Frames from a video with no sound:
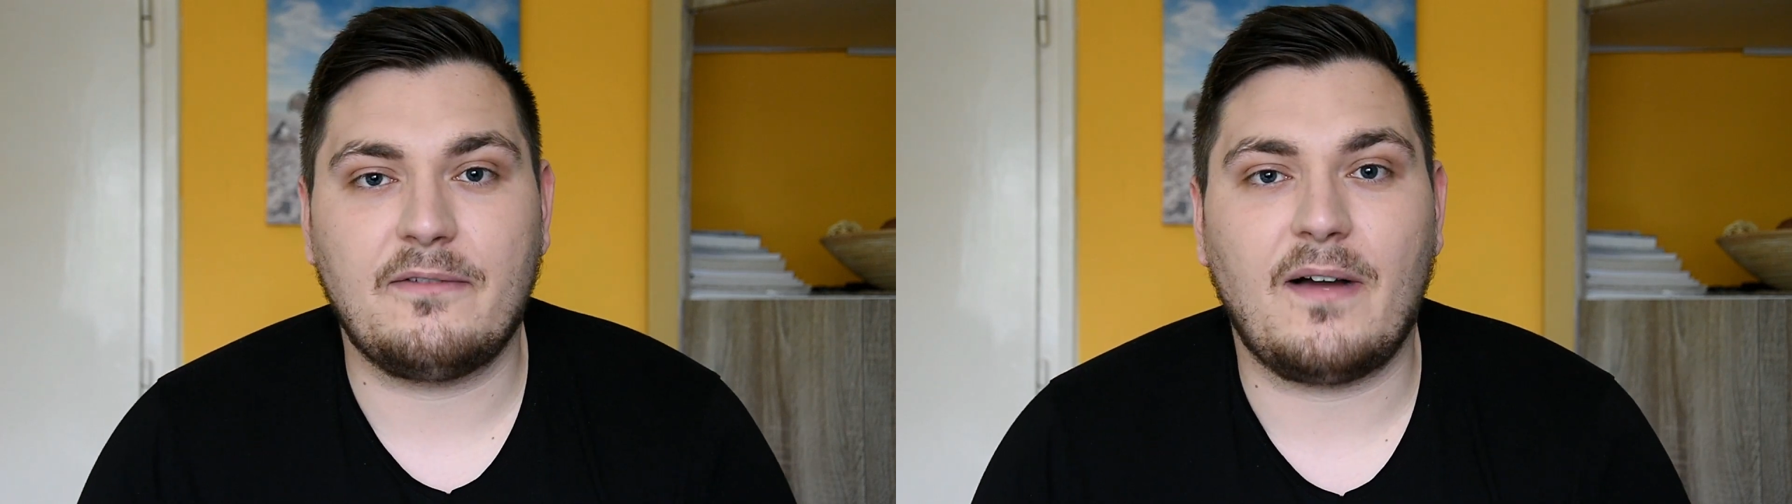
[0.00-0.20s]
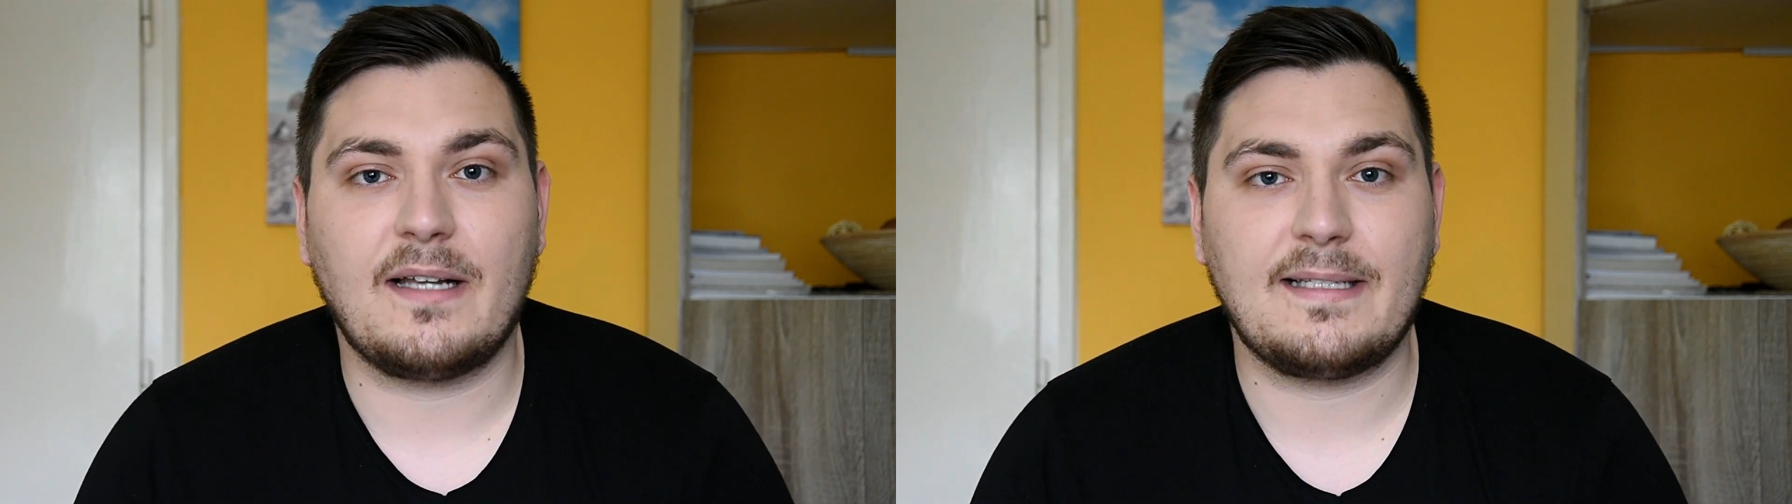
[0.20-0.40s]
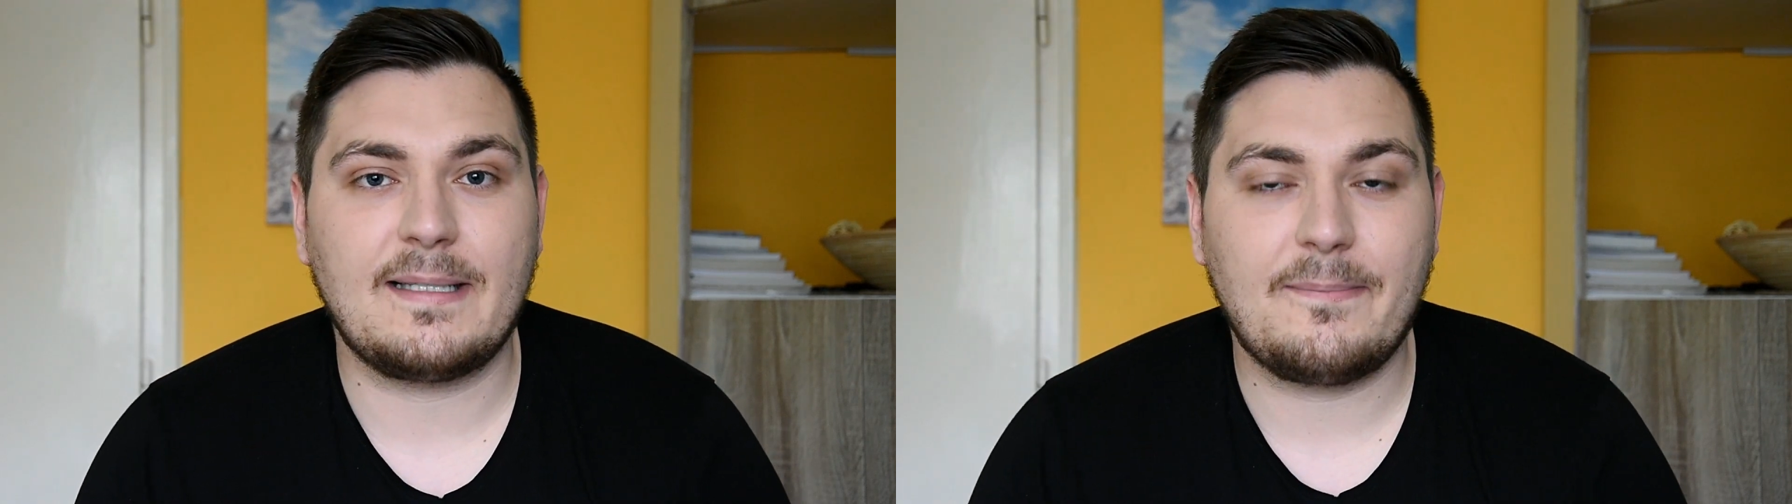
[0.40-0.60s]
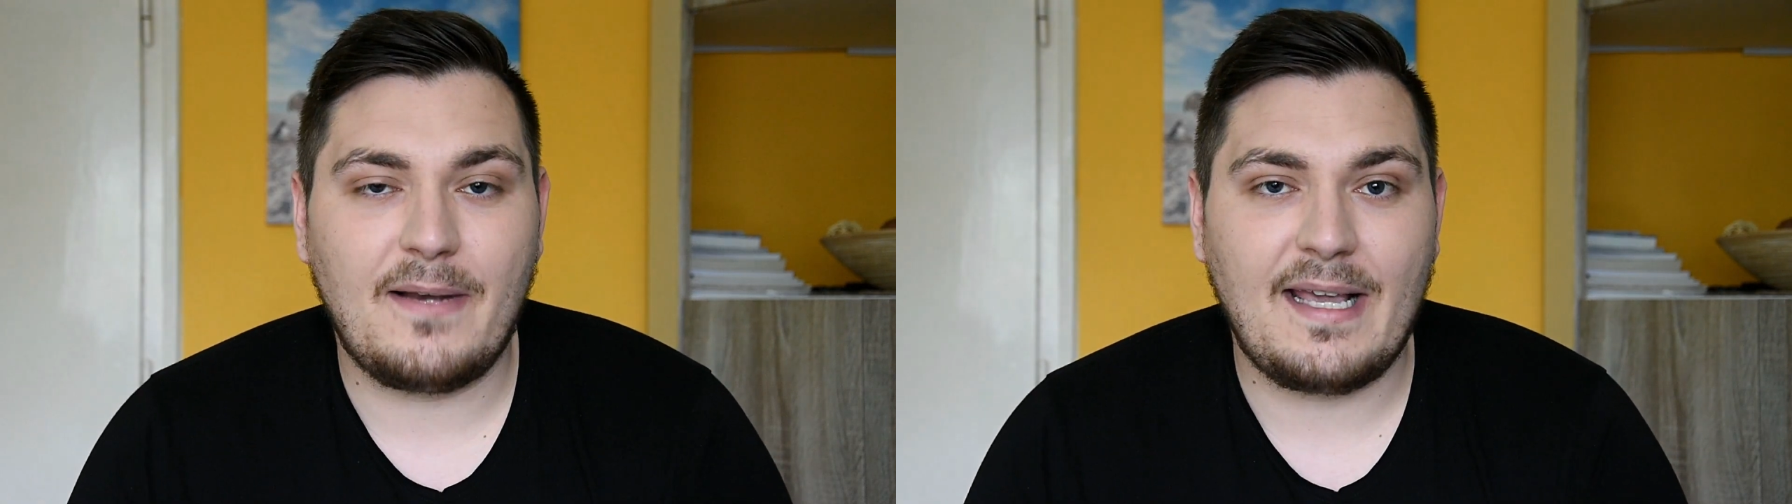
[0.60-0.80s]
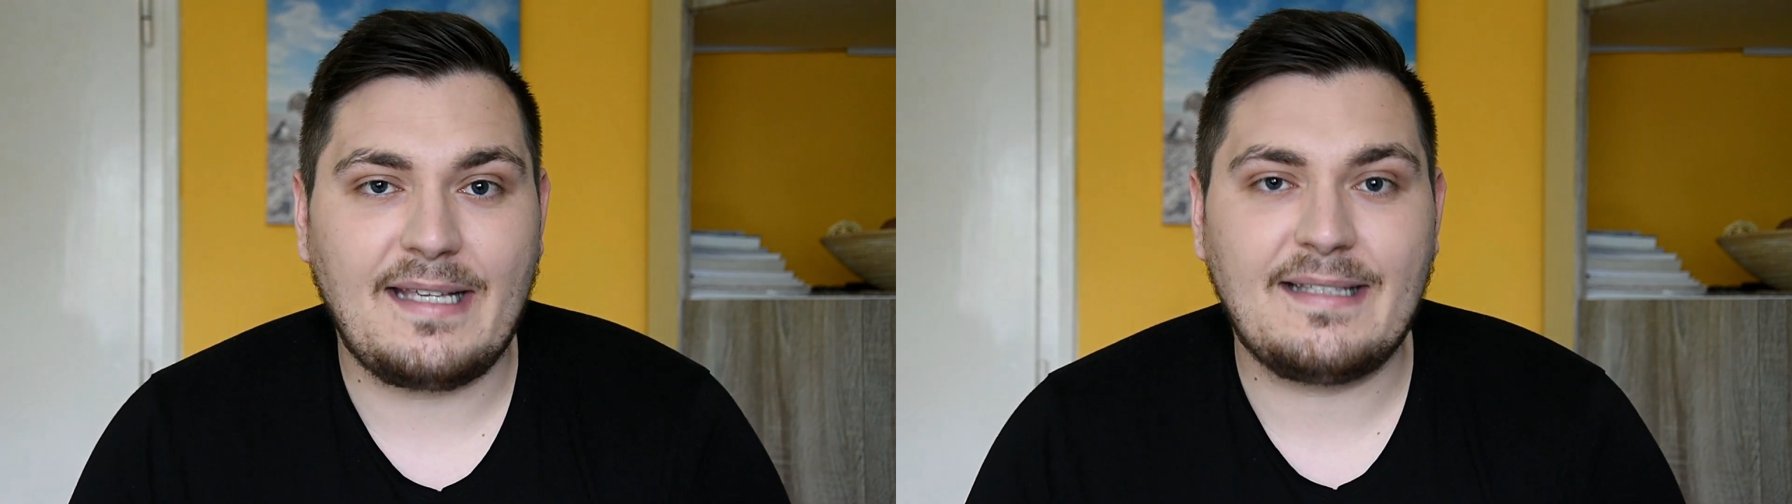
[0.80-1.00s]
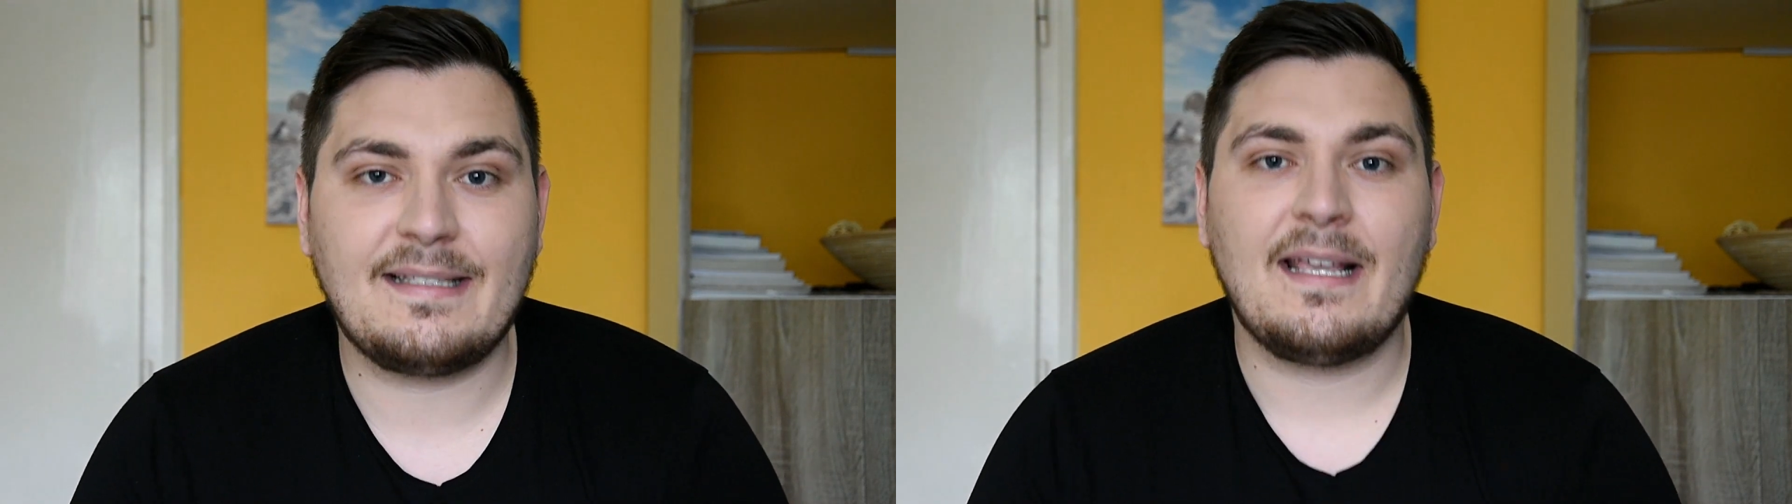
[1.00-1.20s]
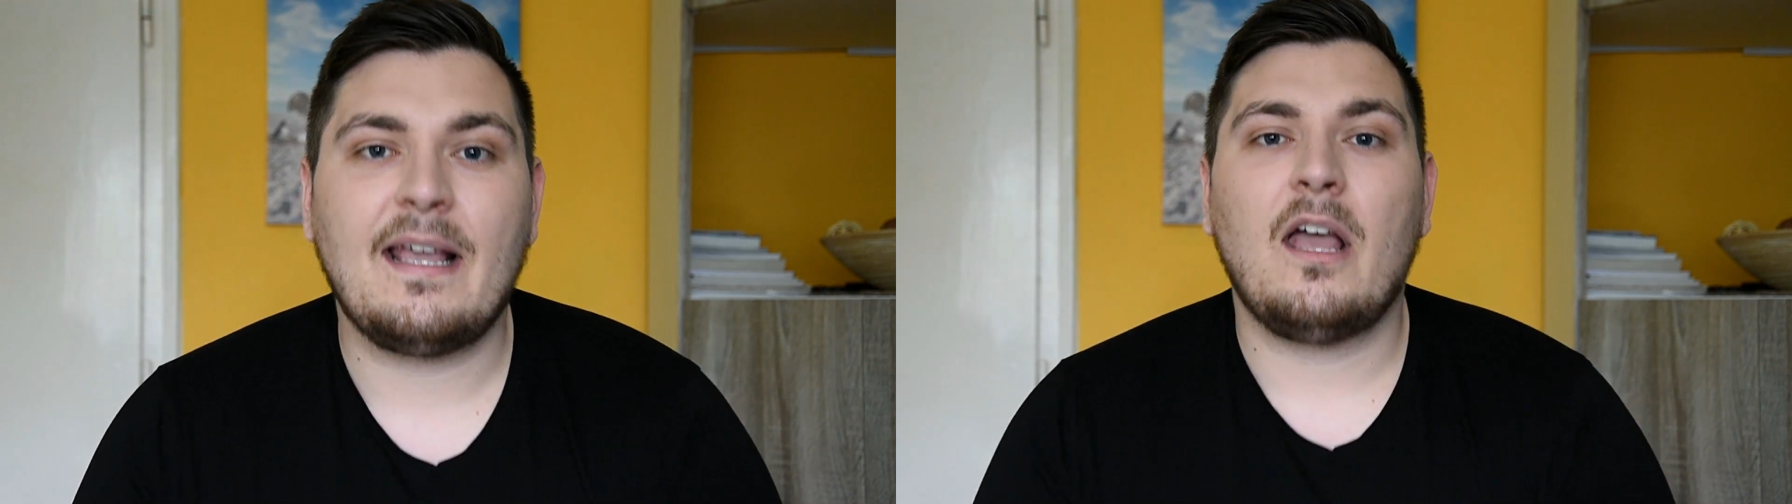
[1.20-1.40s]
finds its place,